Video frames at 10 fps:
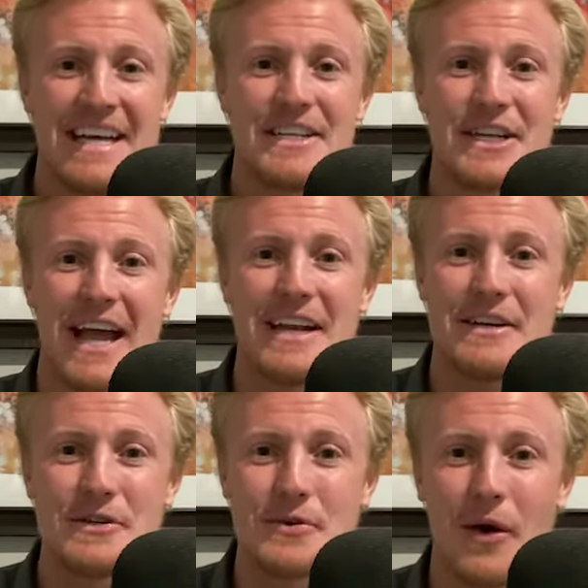She
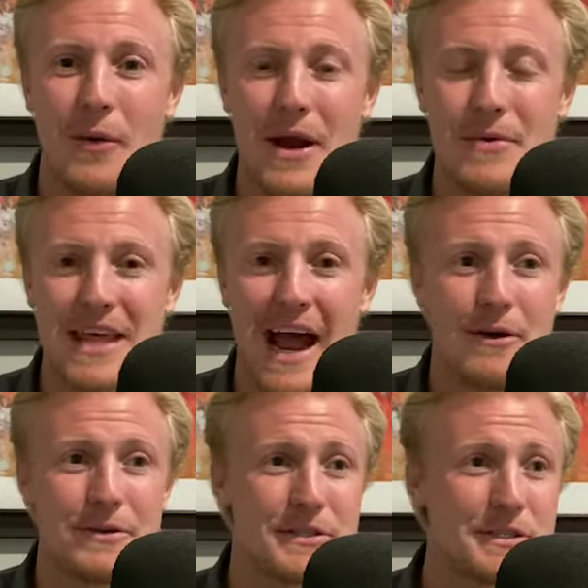headed to Norway
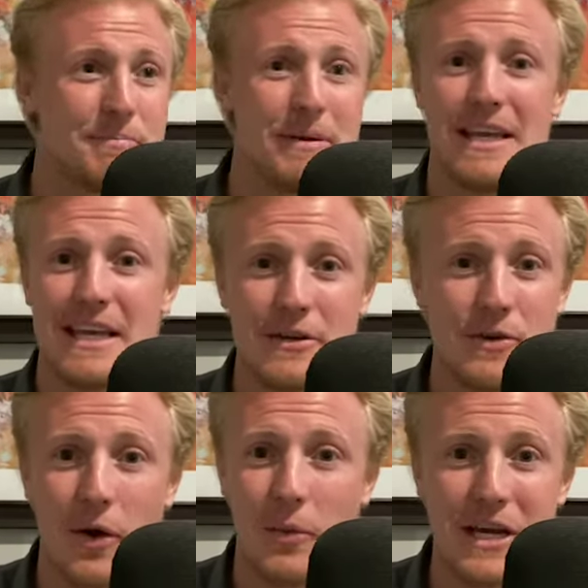without speaking
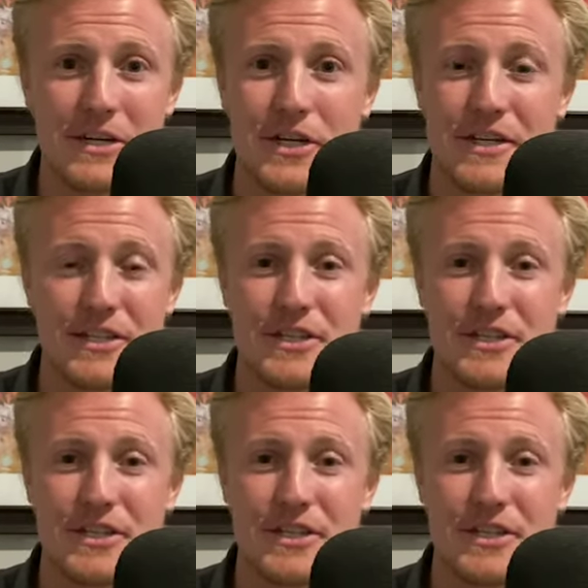Norwegian.